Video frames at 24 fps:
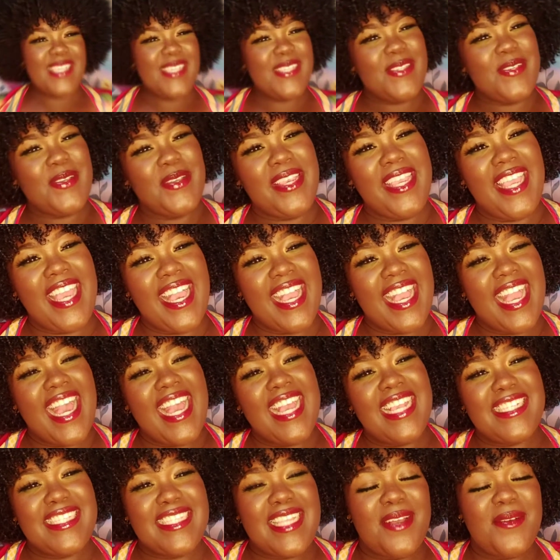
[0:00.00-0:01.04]
So yeah
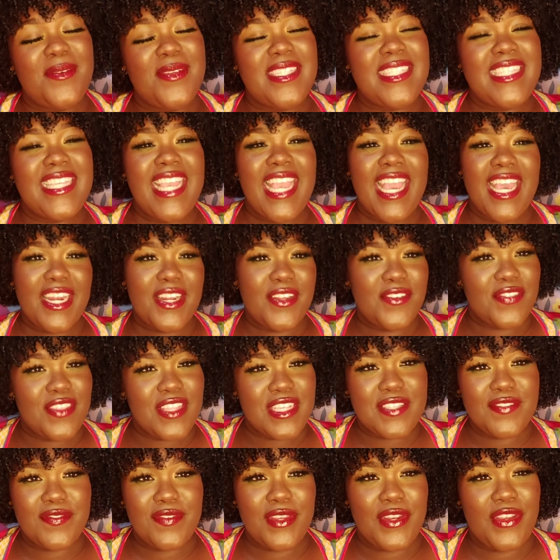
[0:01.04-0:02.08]
guys, that was the end of
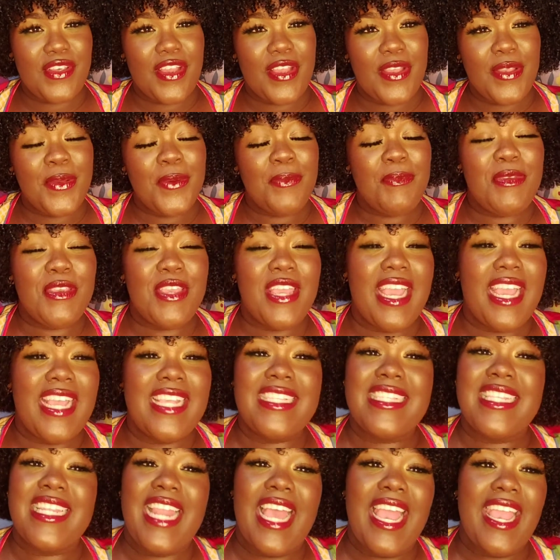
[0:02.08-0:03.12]
this video. I hope you
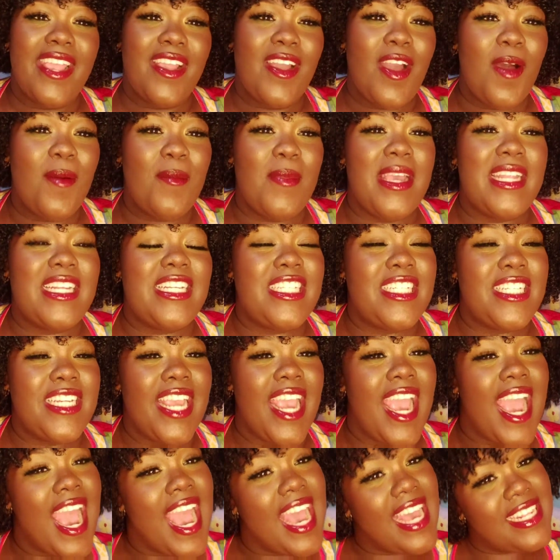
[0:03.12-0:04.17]
guys like, comment,
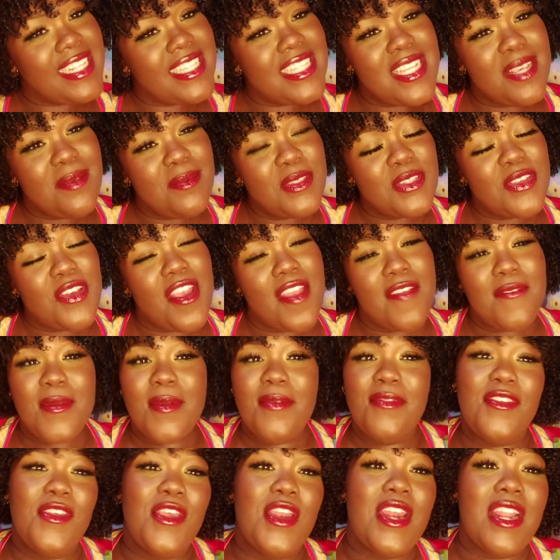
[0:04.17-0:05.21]
share and subscribe
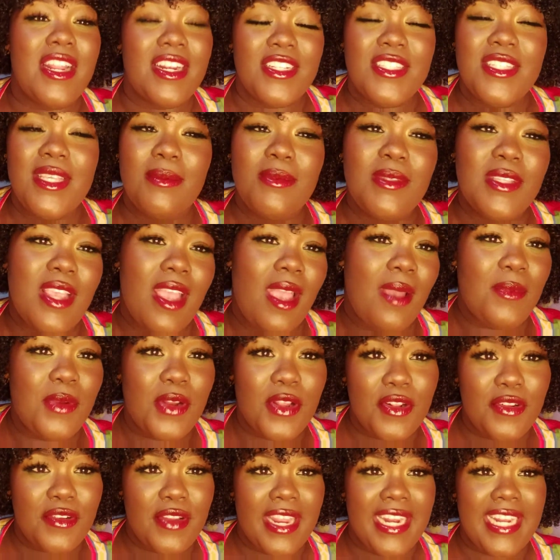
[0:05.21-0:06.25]
if you're not subscribed
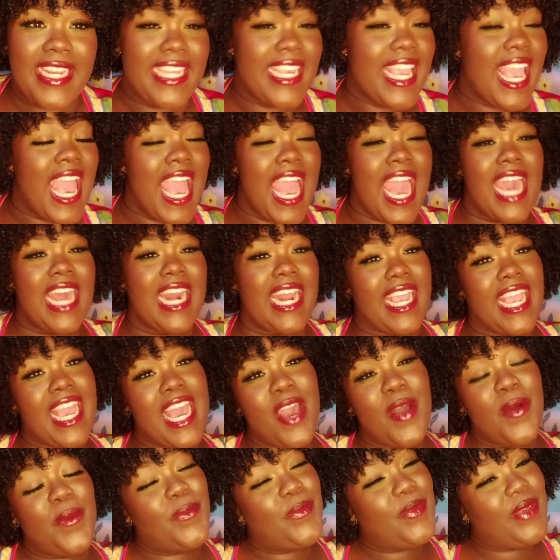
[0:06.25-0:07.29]
already. And I
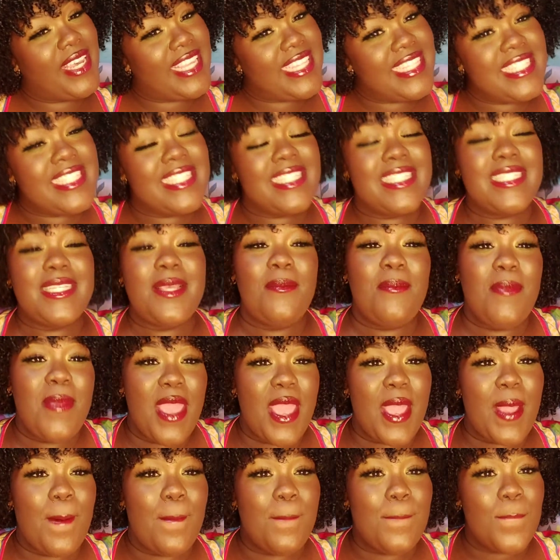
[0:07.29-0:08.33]
can't wait to
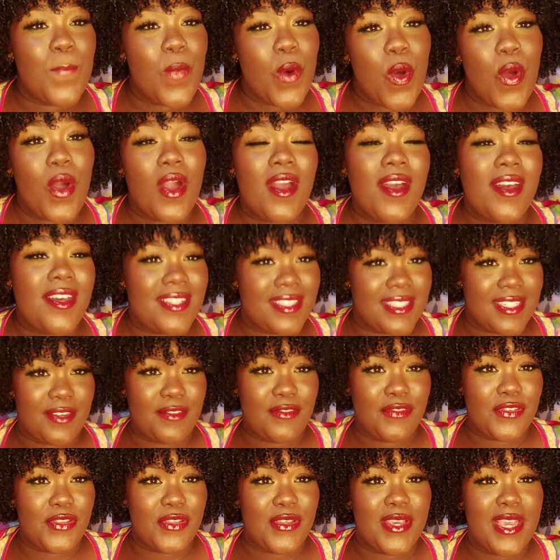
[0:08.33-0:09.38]
make more
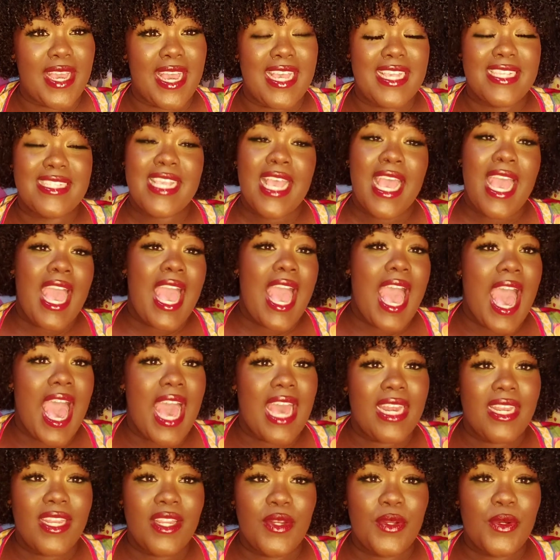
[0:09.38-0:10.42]
content for you guys
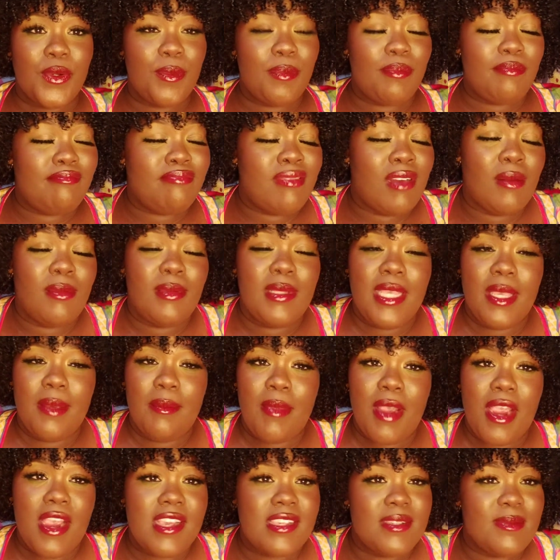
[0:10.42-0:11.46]
and you know probably
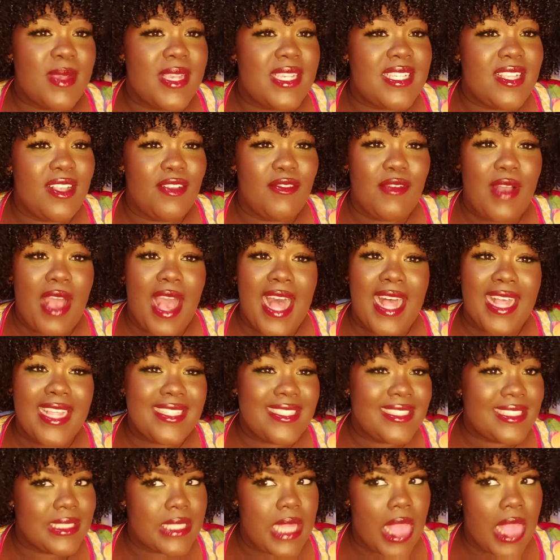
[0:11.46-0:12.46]
embarrass myself at